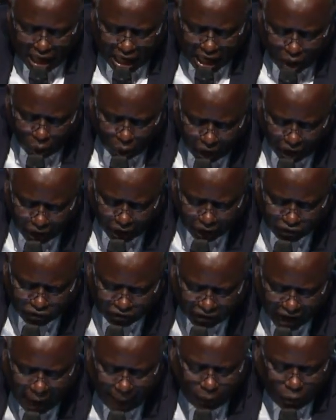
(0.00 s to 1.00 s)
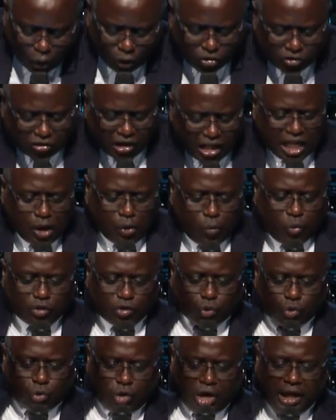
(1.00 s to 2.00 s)
And what did Samuel see? He was
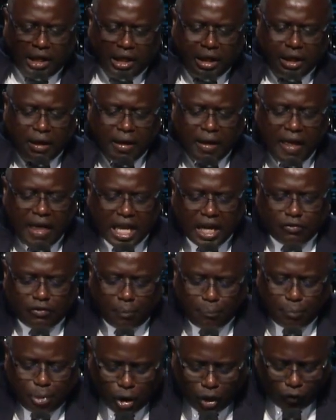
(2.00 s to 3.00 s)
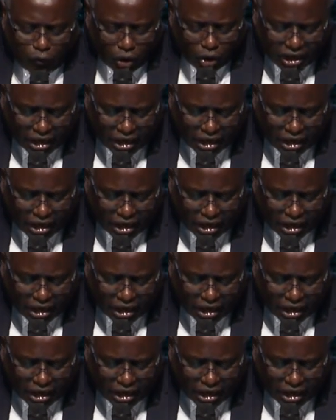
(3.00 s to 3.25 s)
ruddy and of a beautiful